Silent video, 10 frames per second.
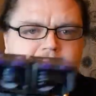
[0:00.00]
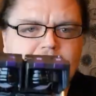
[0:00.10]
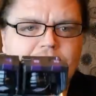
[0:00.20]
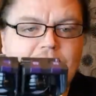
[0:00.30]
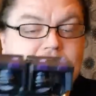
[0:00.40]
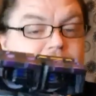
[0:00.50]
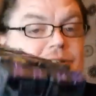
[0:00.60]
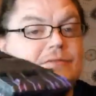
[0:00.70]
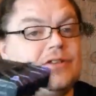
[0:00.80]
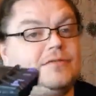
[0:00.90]
death, and he
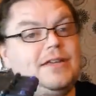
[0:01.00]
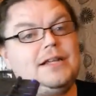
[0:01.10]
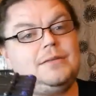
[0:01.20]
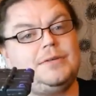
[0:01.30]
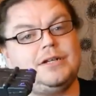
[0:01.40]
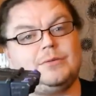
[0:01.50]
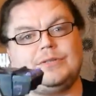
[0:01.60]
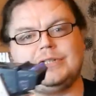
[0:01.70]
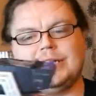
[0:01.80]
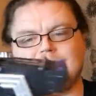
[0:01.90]
does have another vehicle mode.
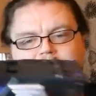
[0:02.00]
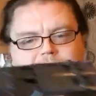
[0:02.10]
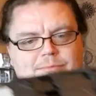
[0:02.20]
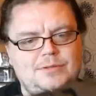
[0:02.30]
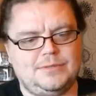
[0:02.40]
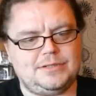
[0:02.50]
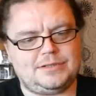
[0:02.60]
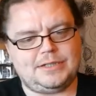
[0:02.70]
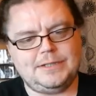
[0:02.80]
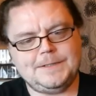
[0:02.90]
We shall get to that in a
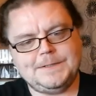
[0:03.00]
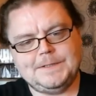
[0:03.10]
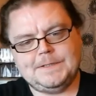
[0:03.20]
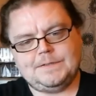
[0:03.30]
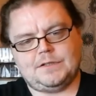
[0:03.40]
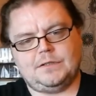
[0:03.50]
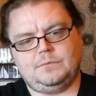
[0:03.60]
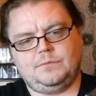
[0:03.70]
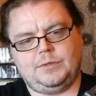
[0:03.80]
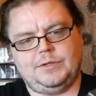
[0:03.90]
moment. So,
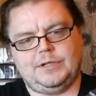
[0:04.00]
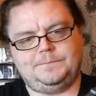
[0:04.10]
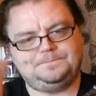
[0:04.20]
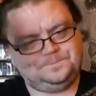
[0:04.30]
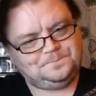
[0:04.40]
what do we do?